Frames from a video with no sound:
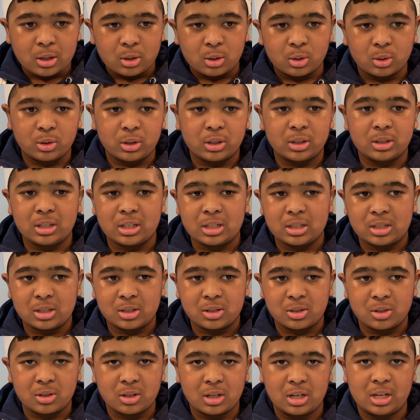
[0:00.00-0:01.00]
All you need to
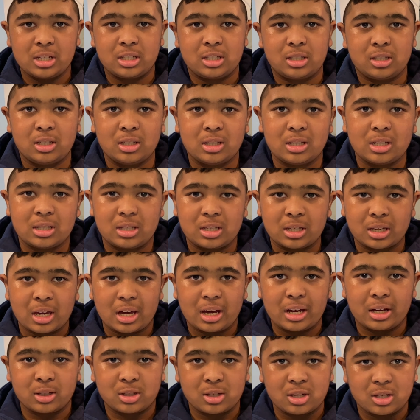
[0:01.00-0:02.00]
do is you need to
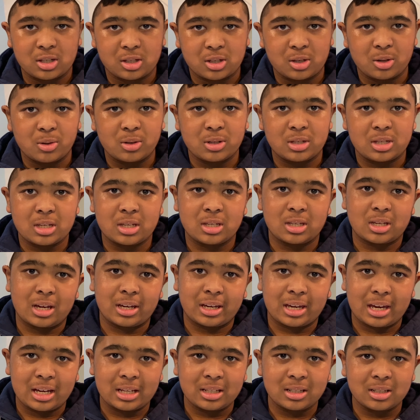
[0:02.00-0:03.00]
get out the skewers
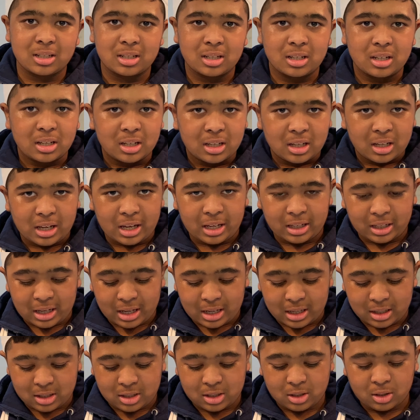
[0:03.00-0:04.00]
again and
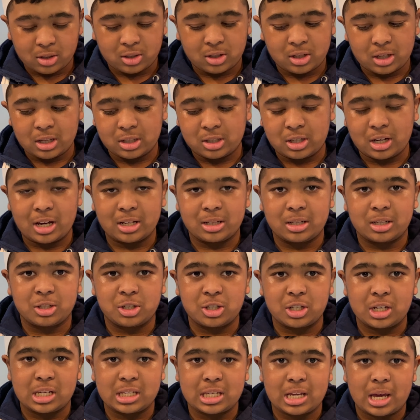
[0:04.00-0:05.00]
get a sausage and the
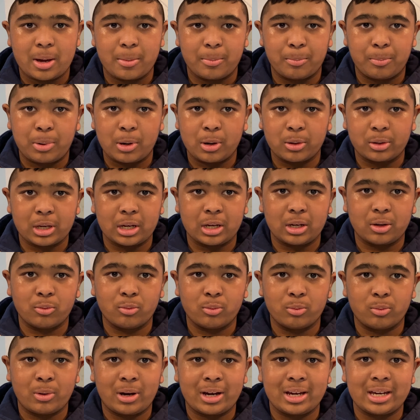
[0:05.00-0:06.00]
cheese and poke it
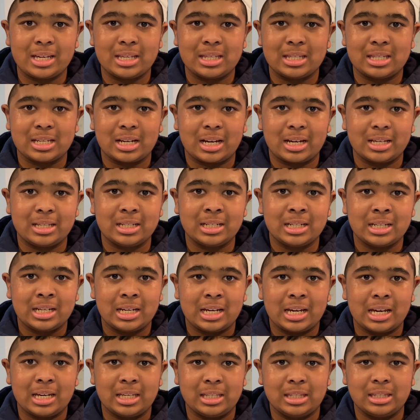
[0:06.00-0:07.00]
right inside
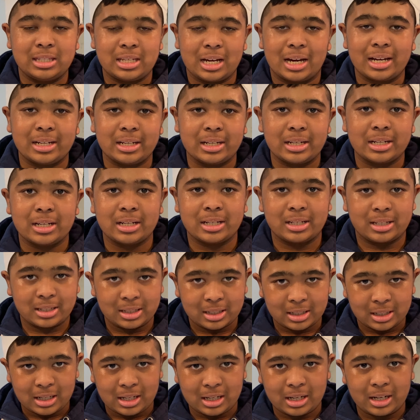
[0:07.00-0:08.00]
and done.
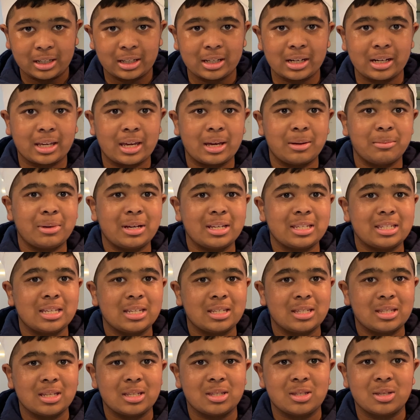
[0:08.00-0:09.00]
And I'm gonna get my
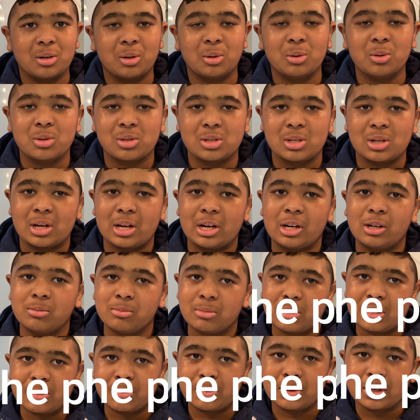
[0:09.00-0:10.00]
sisters to also help
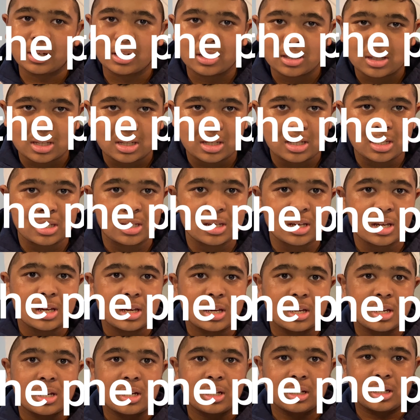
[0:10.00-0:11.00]
me because
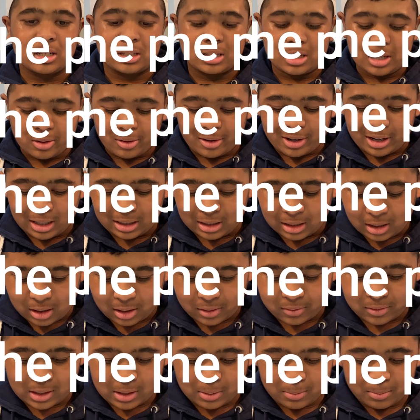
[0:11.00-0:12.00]
there are a
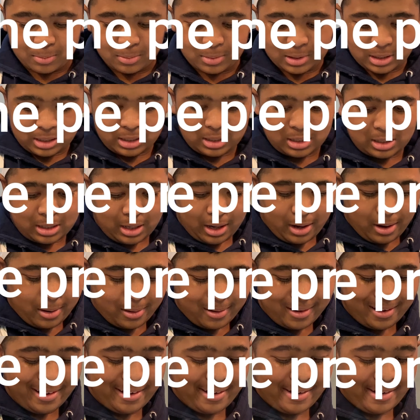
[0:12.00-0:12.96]
lot of them. So.